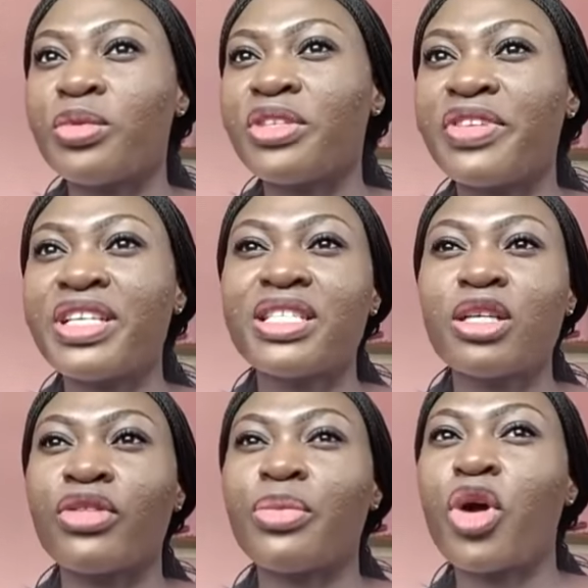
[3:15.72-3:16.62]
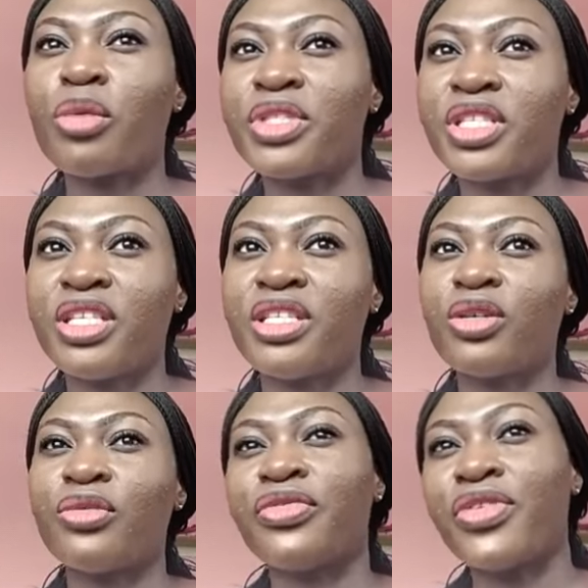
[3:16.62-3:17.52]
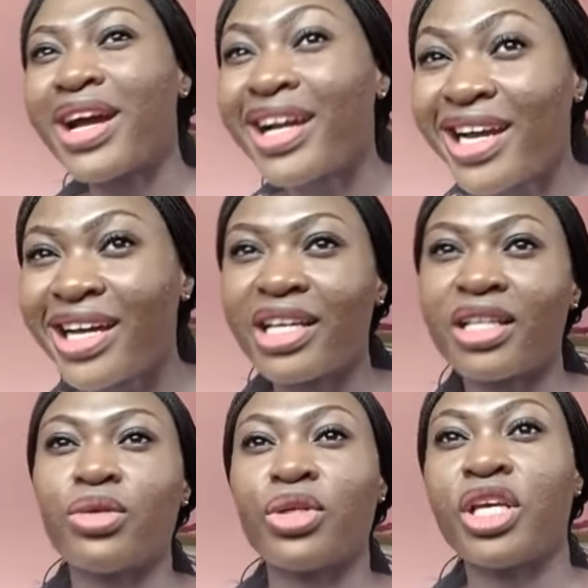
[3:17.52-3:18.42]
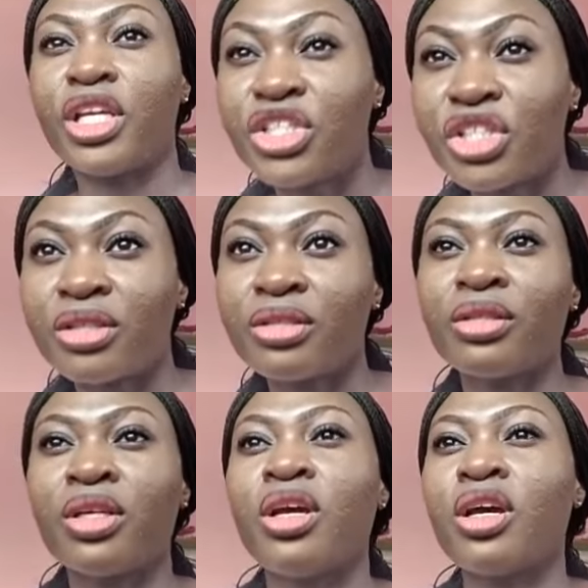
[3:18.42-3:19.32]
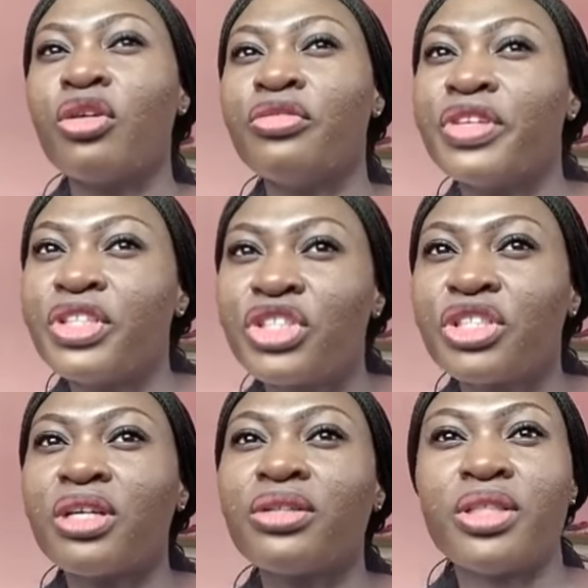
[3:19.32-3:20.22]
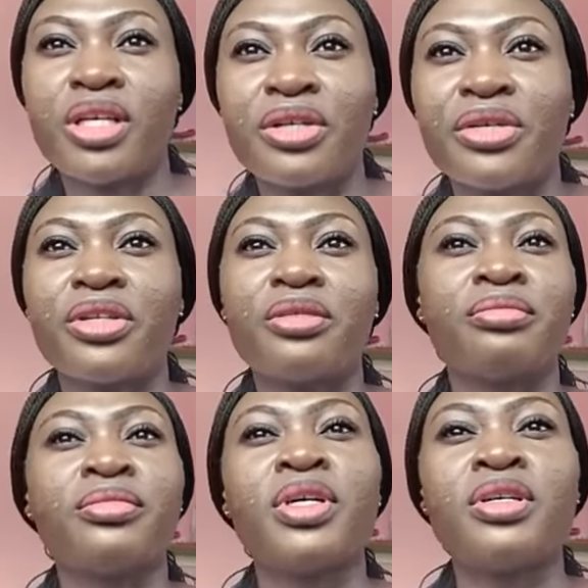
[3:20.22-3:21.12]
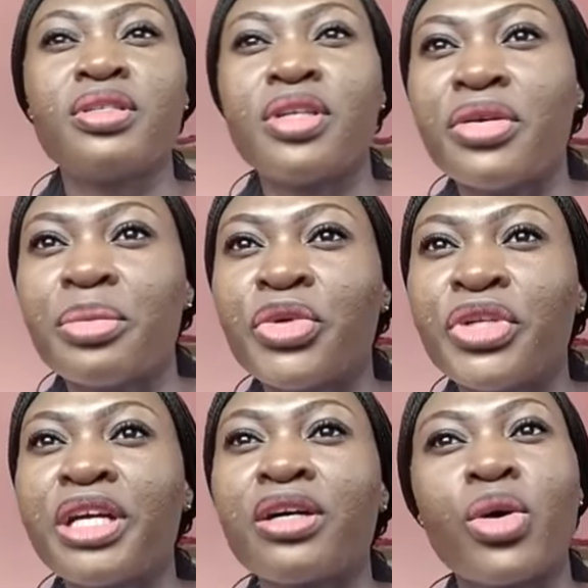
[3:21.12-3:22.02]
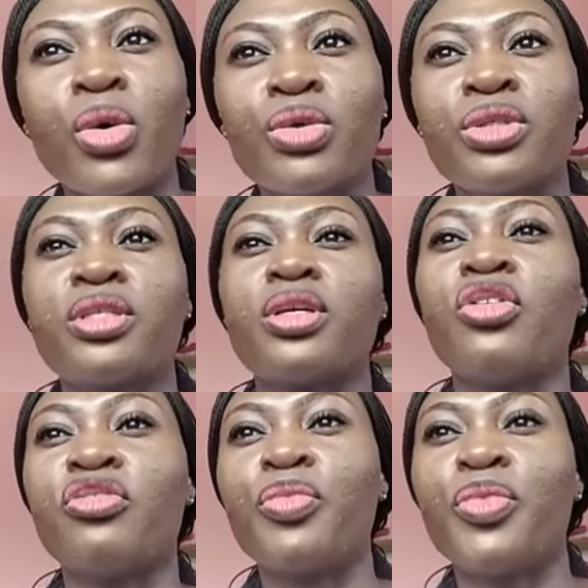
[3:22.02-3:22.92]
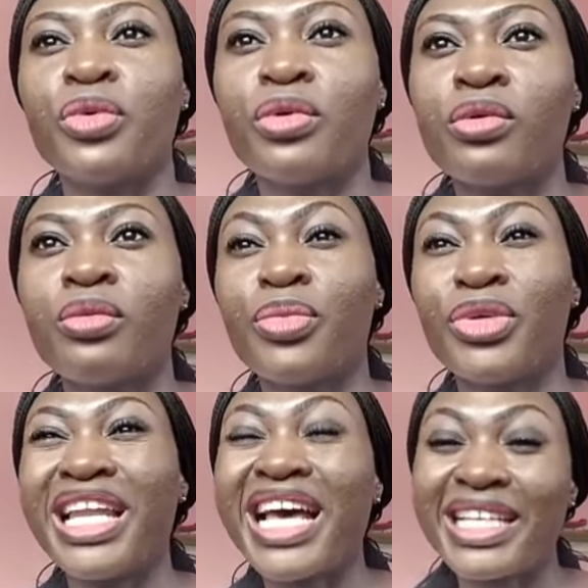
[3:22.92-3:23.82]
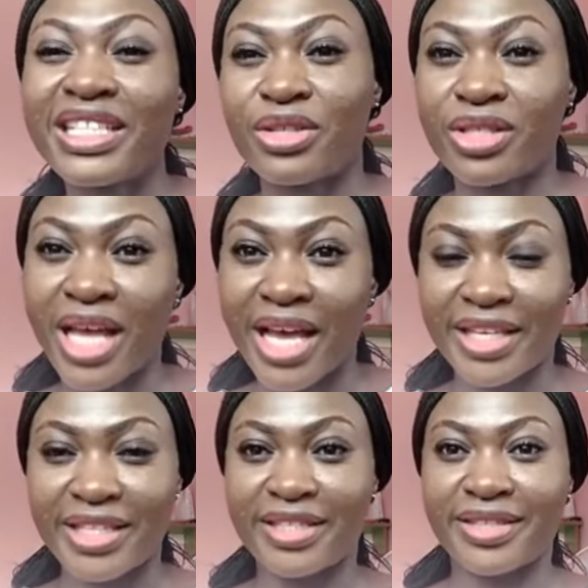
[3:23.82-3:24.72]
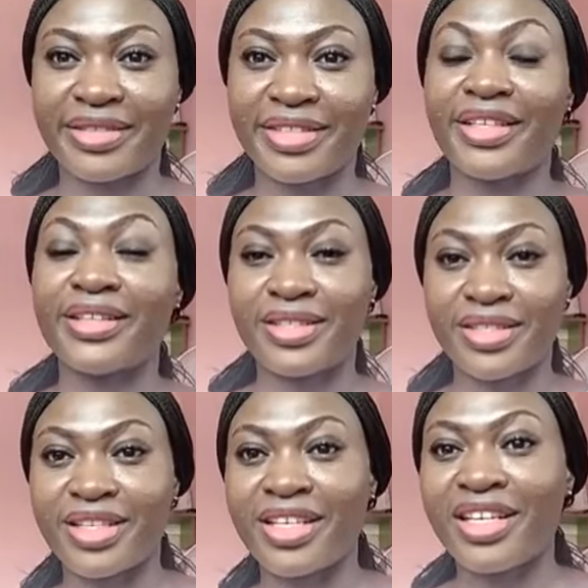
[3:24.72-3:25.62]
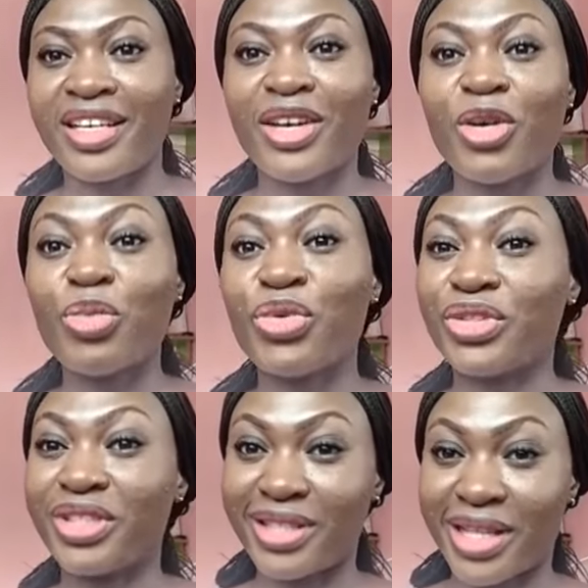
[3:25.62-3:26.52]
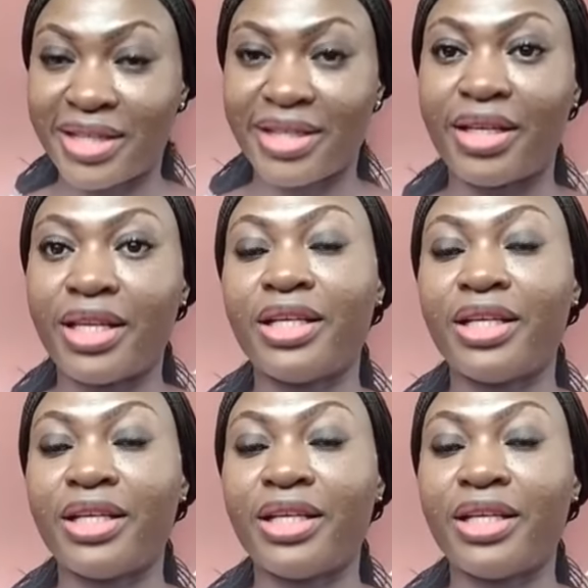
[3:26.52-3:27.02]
Observance of the properties of rank and occasion, conventional decorum, ceremonial codes of polite society. Yes, hope you understand.